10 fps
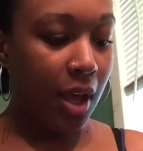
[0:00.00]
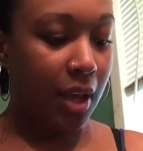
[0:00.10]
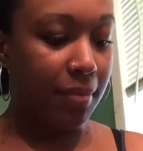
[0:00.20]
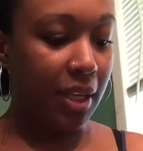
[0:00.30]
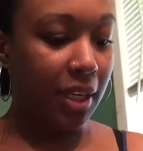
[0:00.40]

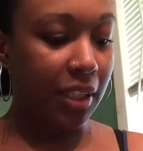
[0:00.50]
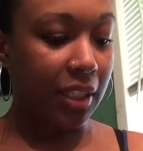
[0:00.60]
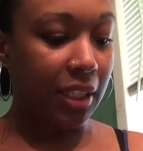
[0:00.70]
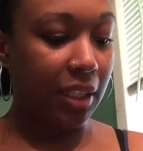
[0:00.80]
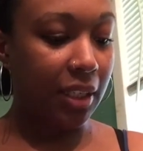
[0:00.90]

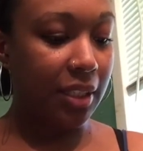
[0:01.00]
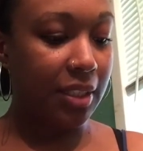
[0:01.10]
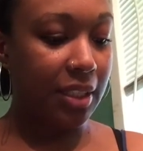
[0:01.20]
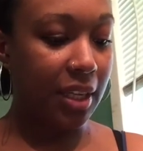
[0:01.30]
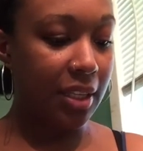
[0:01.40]
Immediately
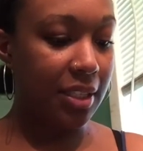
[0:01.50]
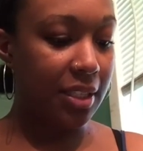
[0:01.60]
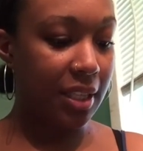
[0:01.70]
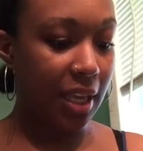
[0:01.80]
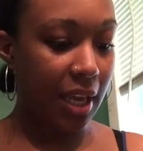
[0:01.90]
tint
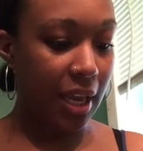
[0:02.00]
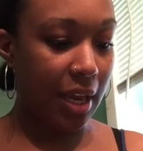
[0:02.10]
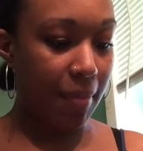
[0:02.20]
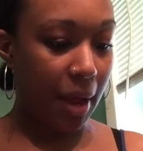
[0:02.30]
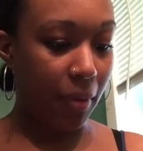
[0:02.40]

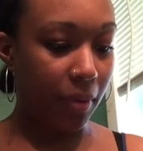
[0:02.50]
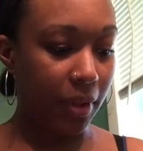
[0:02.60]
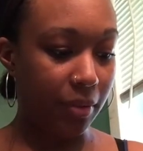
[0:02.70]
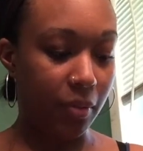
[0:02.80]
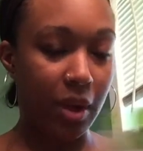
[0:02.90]
skin
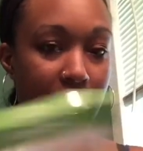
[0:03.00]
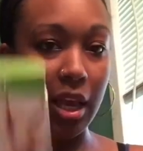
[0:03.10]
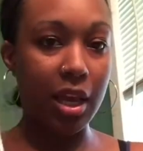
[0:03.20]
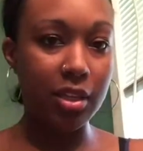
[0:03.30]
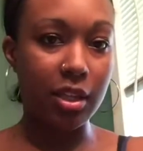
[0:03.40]
with one
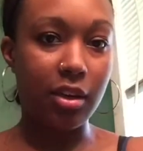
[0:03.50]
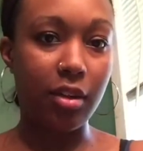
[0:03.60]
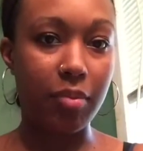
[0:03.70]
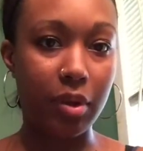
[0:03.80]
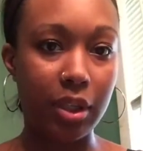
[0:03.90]
hand, so you know you
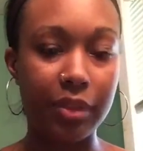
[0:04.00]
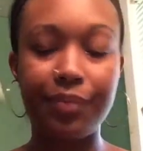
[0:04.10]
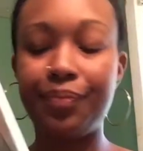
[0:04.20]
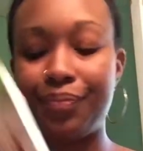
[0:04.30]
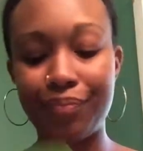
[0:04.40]
pull it,
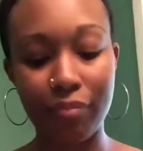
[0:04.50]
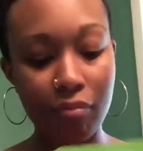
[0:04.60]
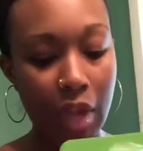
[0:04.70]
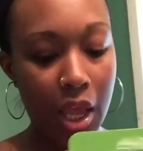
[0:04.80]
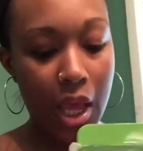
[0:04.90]

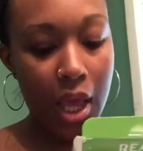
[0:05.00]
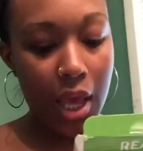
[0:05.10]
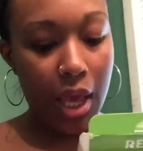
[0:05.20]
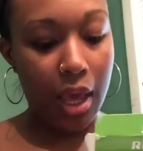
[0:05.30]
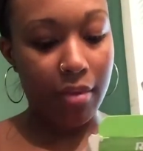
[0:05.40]

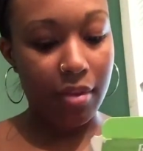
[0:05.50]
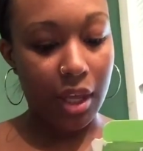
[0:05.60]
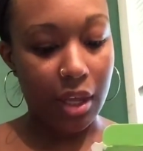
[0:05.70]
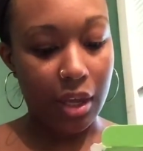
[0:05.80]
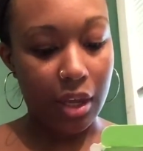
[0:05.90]
and
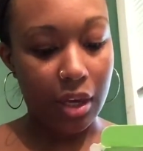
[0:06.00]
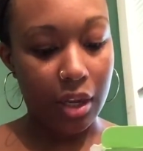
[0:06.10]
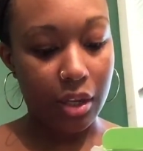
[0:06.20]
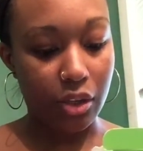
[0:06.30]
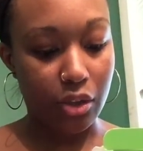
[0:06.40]
then
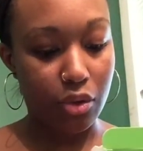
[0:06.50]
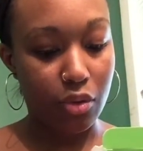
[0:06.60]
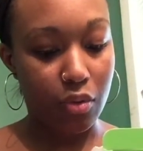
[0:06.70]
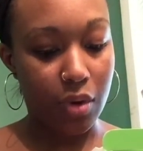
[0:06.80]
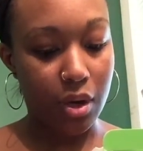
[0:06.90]

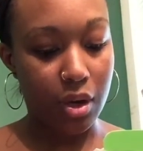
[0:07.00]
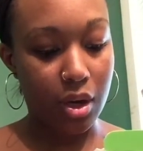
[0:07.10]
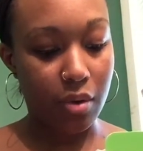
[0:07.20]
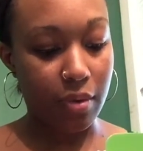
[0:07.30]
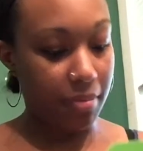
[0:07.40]
you
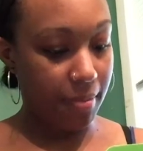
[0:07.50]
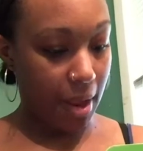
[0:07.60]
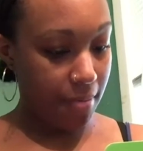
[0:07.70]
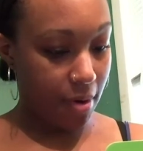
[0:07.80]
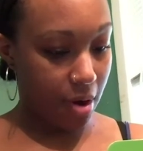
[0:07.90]
rip the
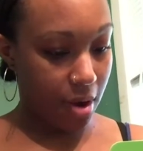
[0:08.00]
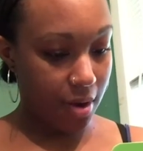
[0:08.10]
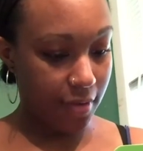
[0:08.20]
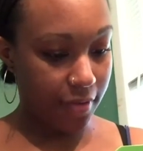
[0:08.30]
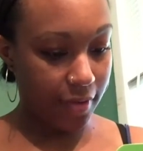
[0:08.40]
paper
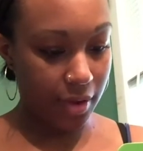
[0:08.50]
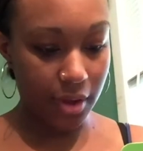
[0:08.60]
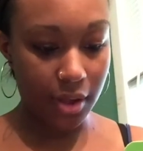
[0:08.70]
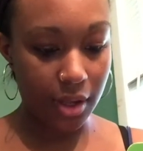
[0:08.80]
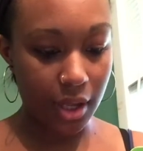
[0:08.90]
off
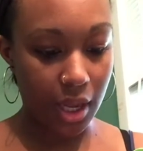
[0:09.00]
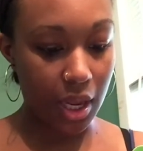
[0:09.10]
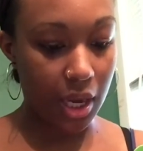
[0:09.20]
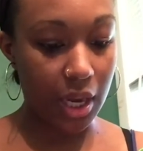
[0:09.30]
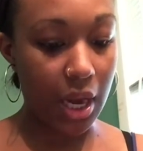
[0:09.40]

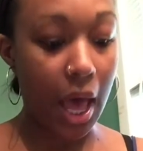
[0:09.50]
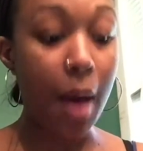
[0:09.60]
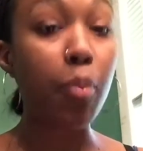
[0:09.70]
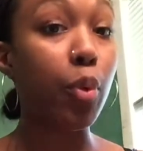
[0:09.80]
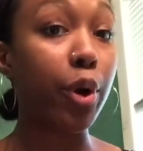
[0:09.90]
in an
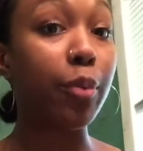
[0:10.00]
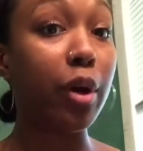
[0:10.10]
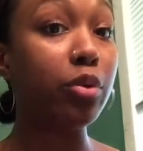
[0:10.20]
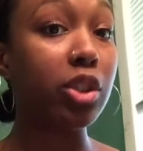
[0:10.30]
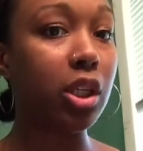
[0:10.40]
upward
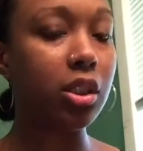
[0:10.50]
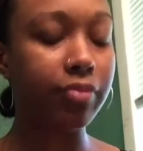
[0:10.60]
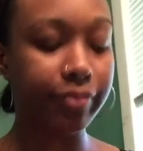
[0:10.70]
motion,